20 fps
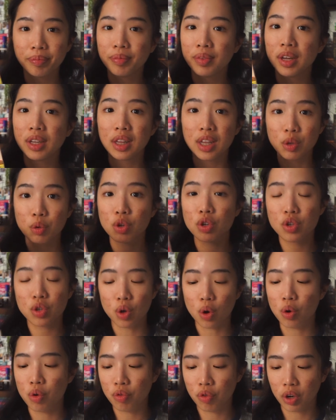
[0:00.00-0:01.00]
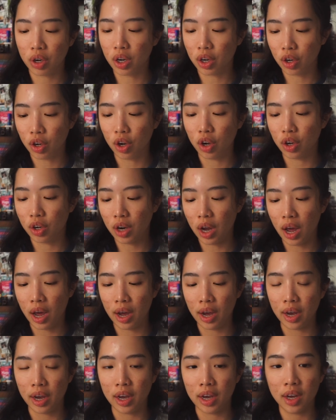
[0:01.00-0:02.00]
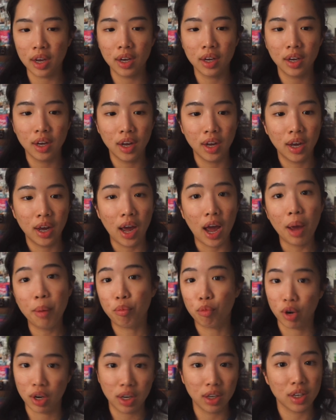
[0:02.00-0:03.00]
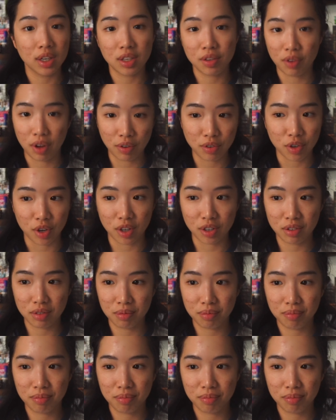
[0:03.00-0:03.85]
This was so freaking good. I am rating this a 5 stars.